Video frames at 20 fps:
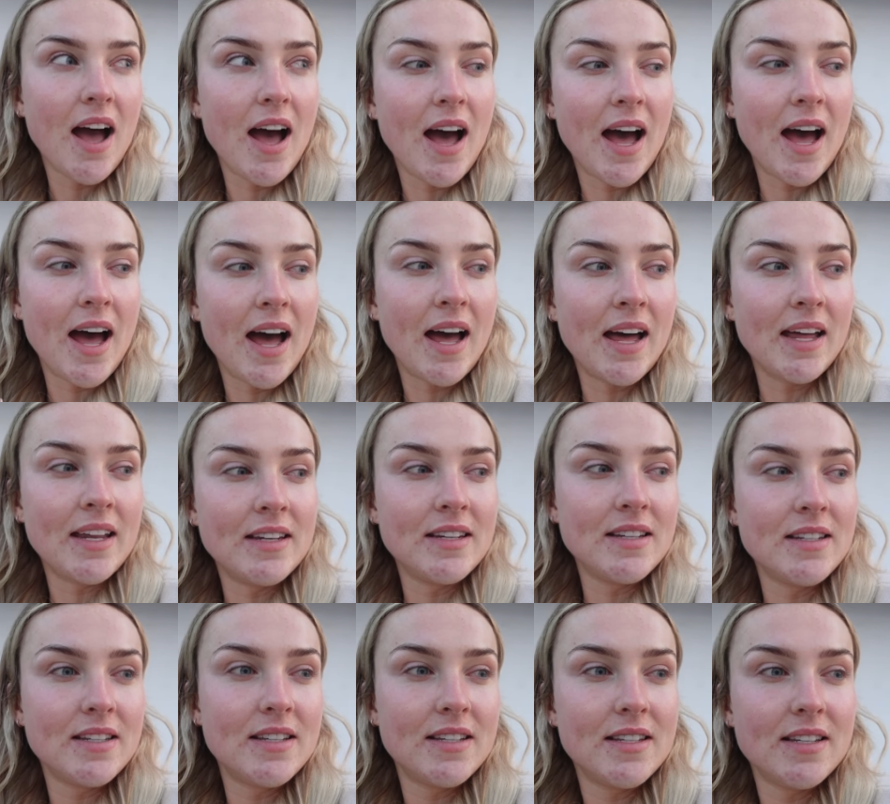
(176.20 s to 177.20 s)

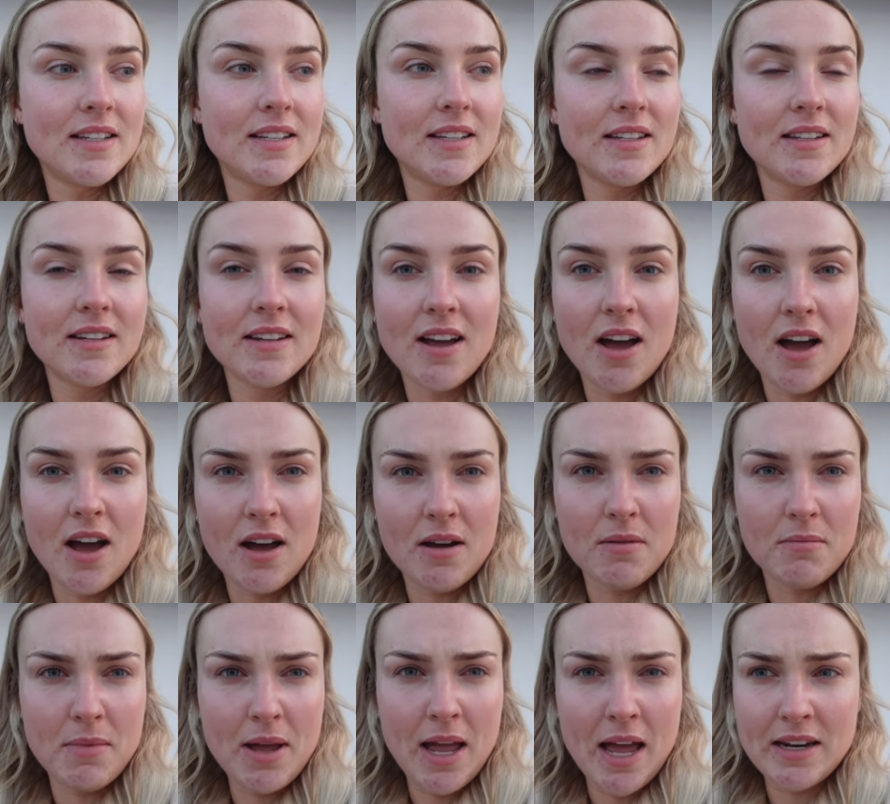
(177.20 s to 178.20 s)
And
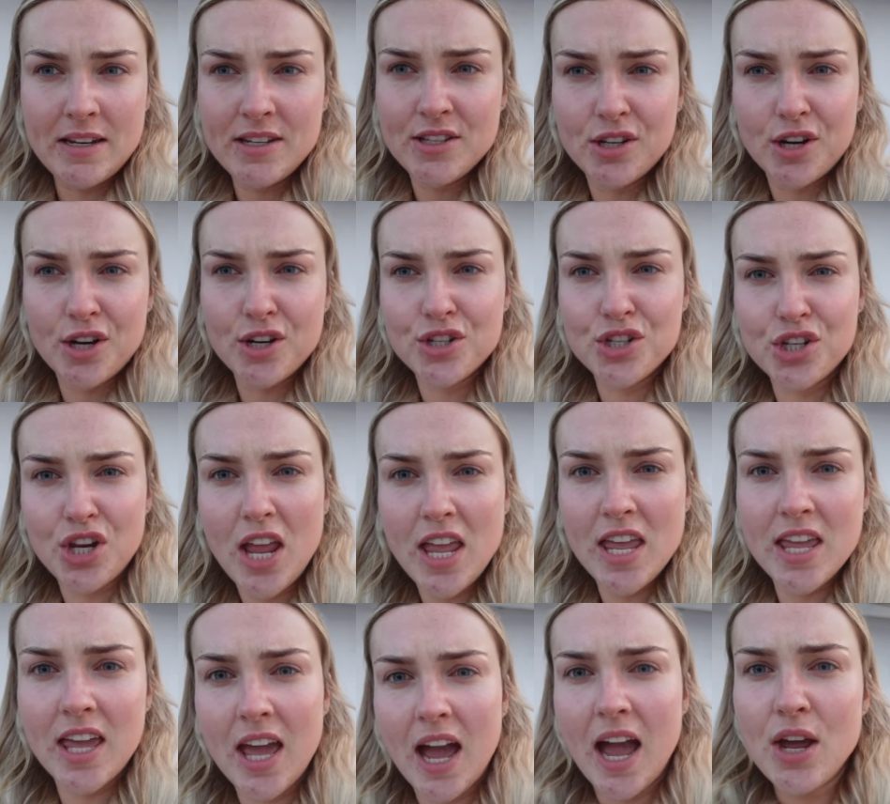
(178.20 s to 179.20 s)
my hand is starting to
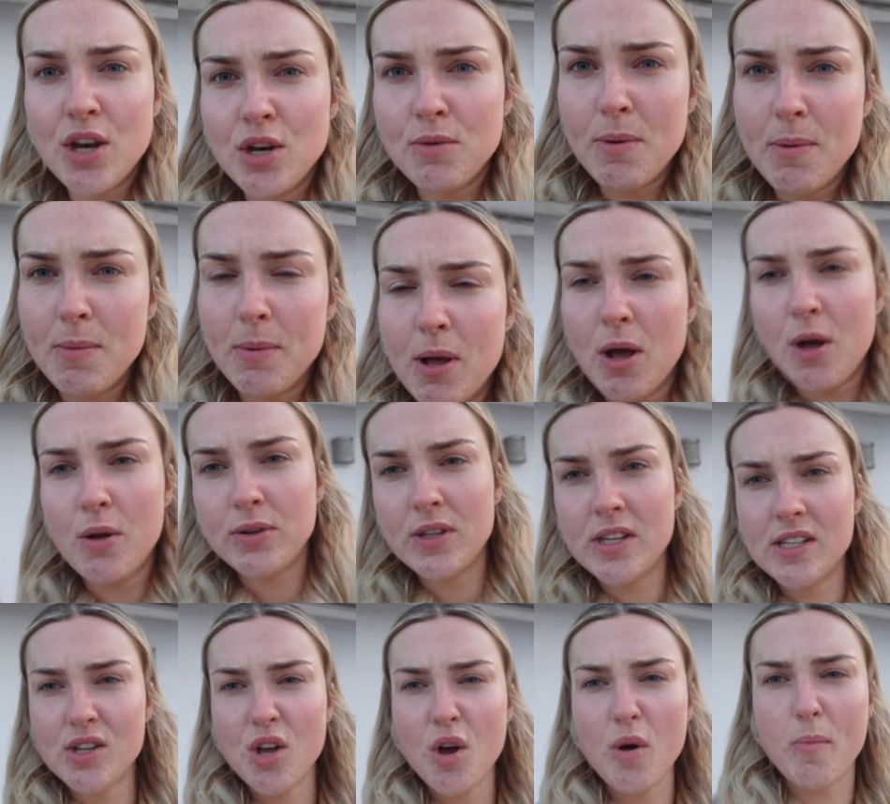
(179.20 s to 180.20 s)
shake. How do people hold
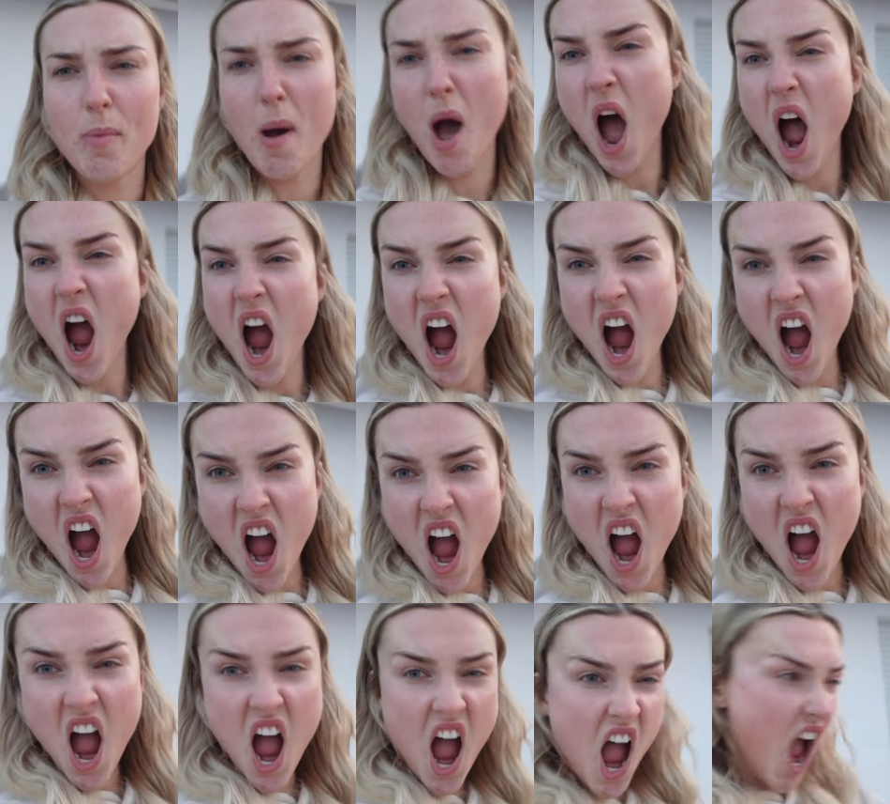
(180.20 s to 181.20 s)
this up?
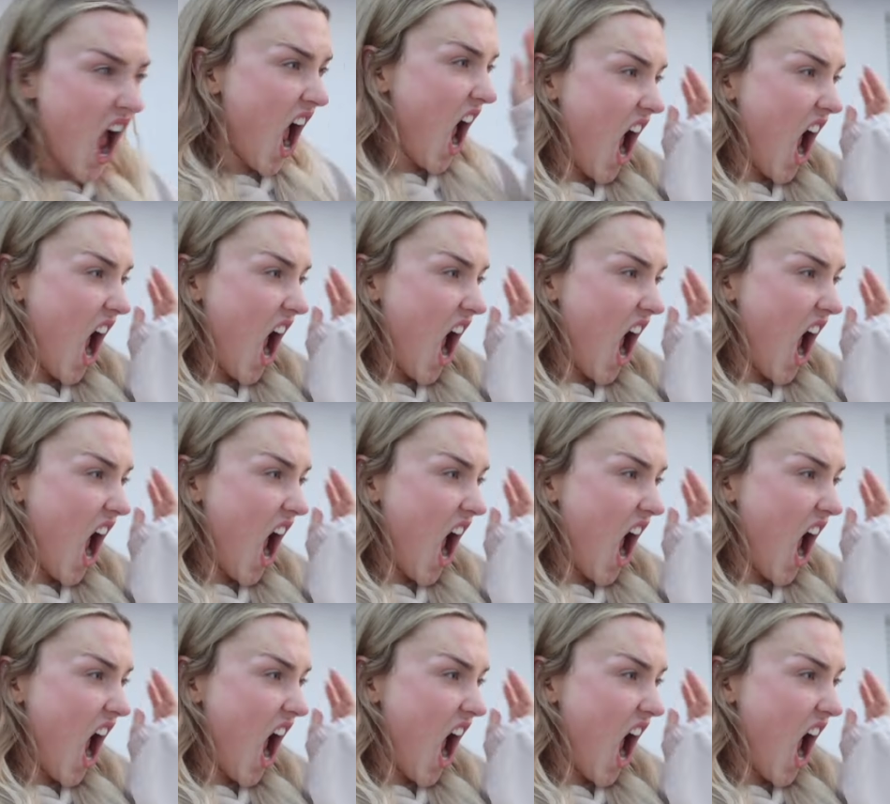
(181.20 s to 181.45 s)
Oh,